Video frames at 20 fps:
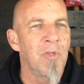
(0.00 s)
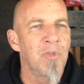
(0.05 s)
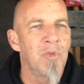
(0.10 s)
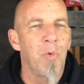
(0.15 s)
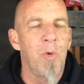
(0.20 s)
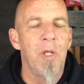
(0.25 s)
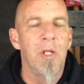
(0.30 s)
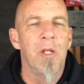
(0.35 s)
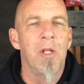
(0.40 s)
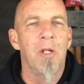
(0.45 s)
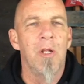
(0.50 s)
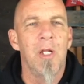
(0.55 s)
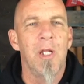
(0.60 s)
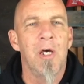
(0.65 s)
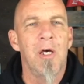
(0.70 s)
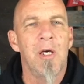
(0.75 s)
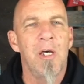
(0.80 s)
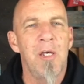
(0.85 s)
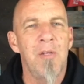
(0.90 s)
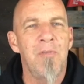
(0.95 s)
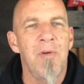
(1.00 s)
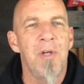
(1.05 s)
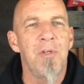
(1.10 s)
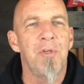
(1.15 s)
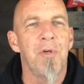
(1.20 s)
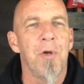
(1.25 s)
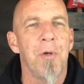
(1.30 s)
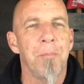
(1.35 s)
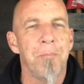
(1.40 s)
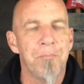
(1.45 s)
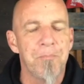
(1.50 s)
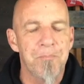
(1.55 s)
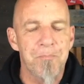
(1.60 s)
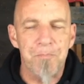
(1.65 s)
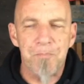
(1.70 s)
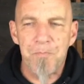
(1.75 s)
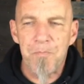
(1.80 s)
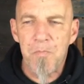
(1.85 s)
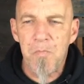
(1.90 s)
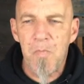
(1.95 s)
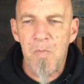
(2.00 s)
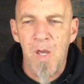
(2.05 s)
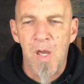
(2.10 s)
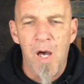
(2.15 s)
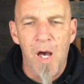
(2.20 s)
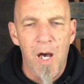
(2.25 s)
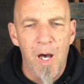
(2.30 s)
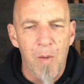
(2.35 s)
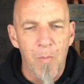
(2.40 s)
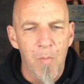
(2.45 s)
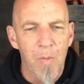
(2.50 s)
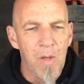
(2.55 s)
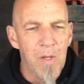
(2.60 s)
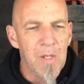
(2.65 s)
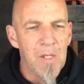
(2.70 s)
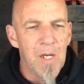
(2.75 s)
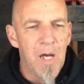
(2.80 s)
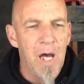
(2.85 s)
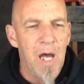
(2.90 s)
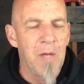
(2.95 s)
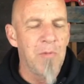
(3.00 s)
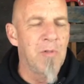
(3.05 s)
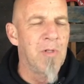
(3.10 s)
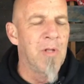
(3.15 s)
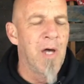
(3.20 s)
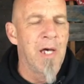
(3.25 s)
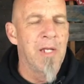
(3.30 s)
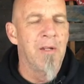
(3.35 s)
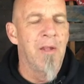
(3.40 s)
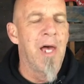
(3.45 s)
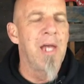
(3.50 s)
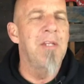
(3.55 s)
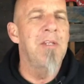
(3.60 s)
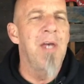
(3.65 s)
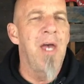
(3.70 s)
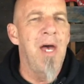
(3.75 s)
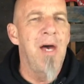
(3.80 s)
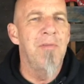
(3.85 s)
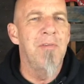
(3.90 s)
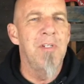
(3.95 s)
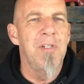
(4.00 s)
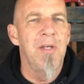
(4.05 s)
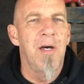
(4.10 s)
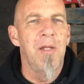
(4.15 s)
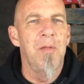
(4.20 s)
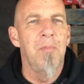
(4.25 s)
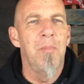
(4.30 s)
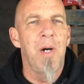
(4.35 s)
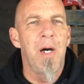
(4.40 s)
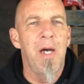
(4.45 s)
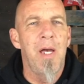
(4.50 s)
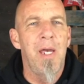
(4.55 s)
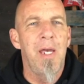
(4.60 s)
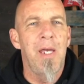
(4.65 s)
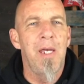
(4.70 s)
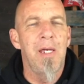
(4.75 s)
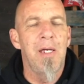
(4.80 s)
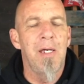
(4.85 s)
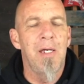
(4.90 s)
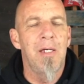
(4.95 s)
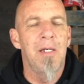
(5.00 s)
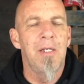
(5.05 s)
sweet little adventure. I'd like to have it done by